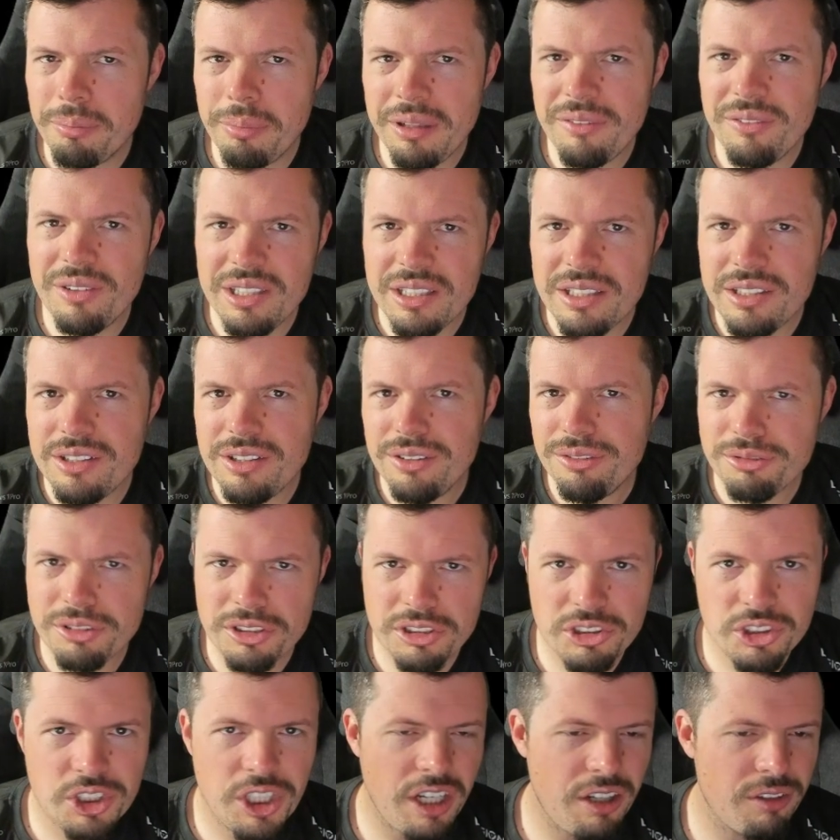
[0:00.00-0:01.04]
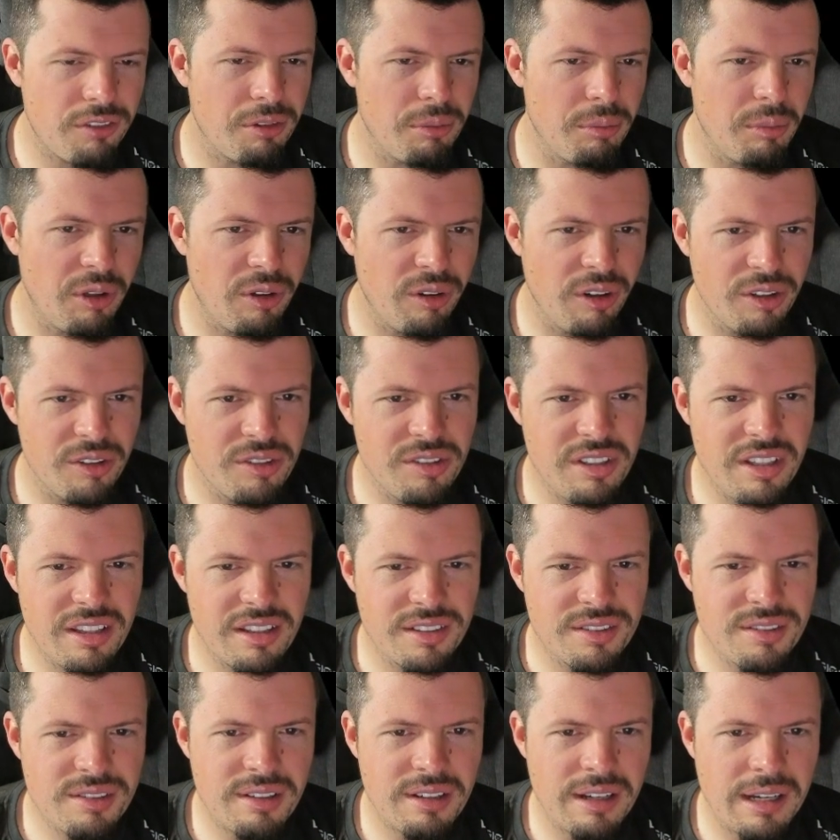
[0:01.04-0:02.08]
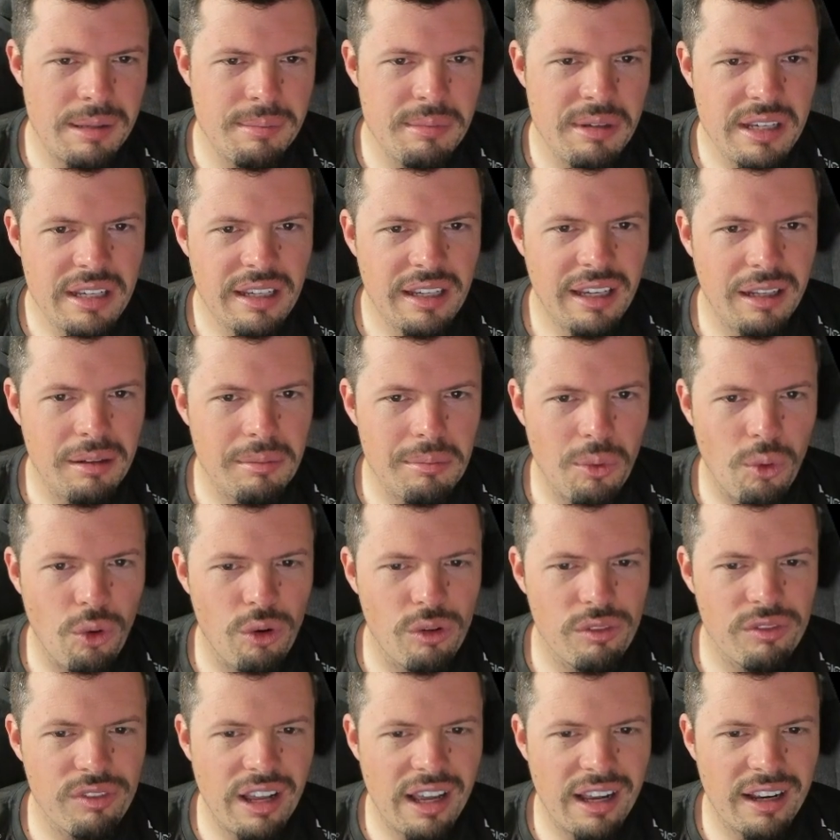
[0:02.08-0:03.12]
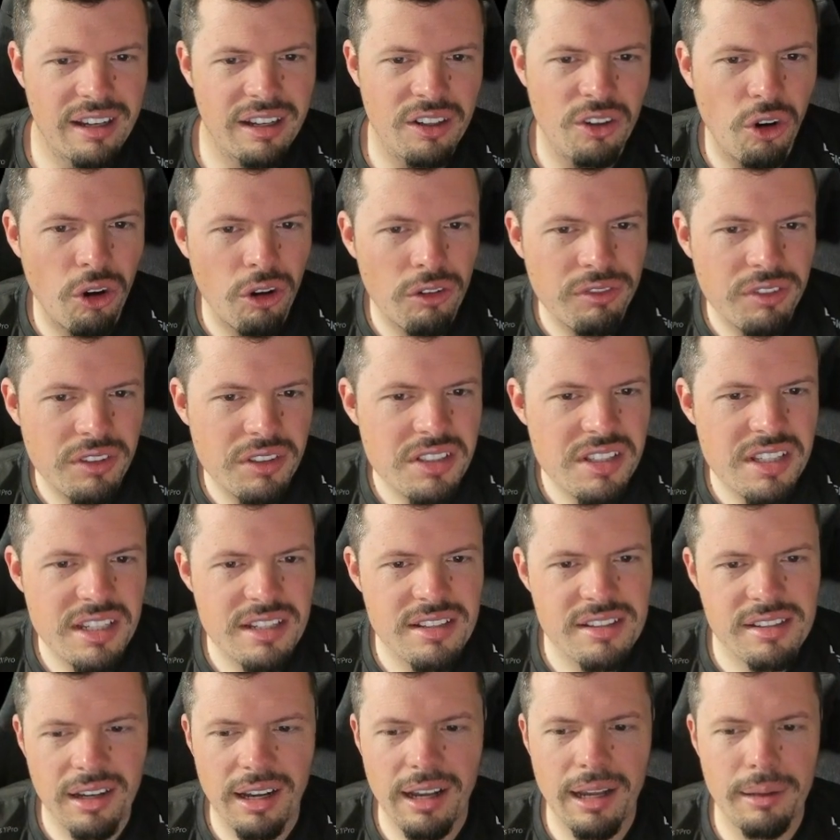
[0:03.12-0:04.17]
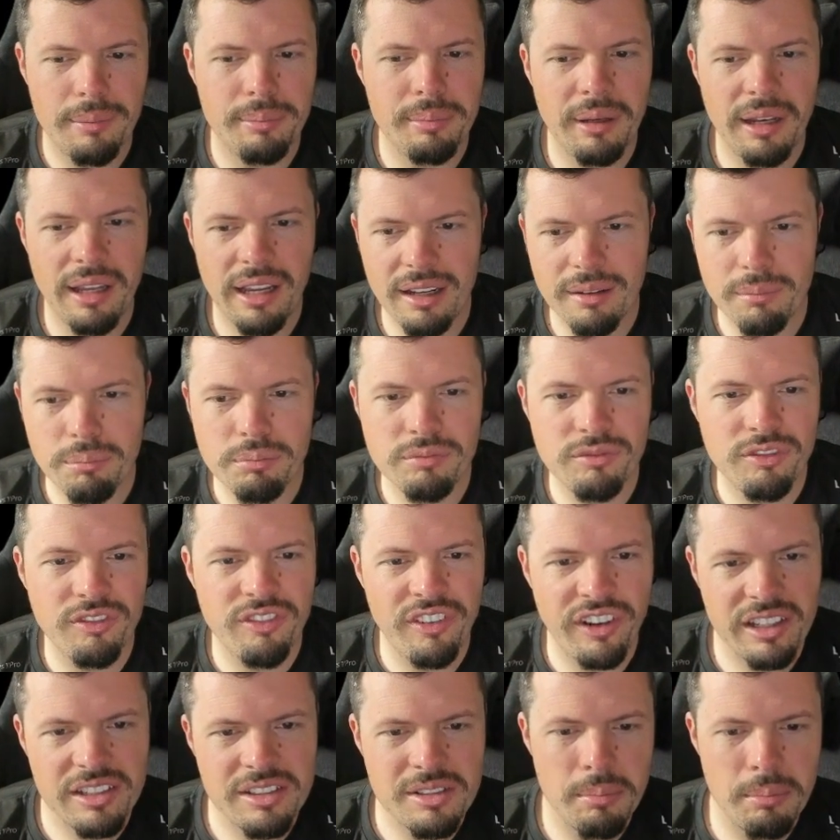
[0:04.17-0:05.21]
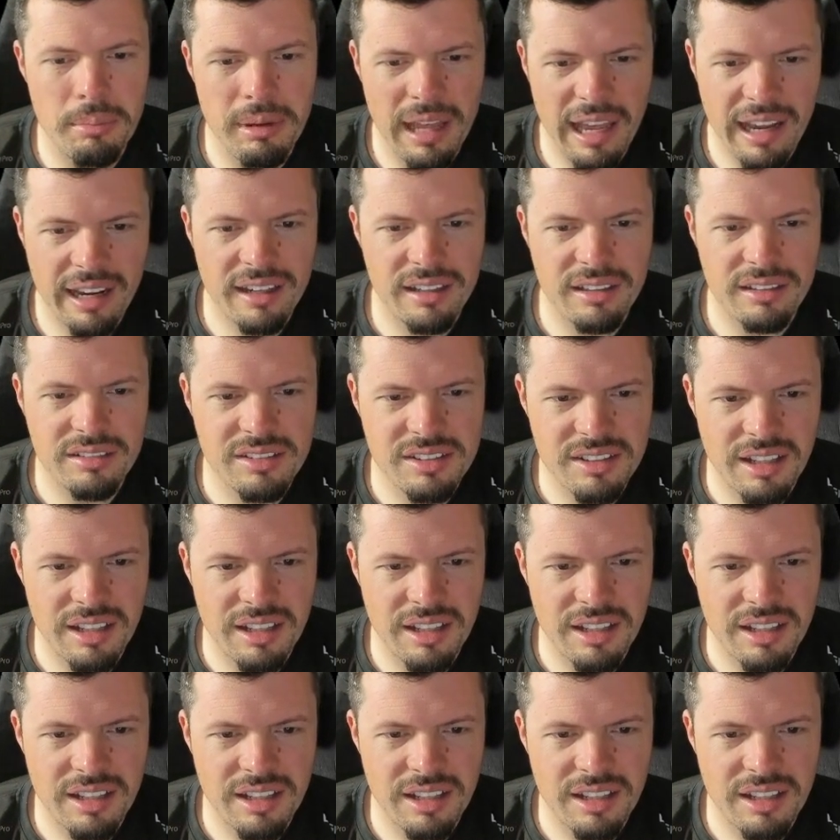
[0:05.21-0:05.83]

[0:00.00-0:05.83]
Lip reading: bit of a different chair from Arozzi, this time in more of like an officey type, like fixed back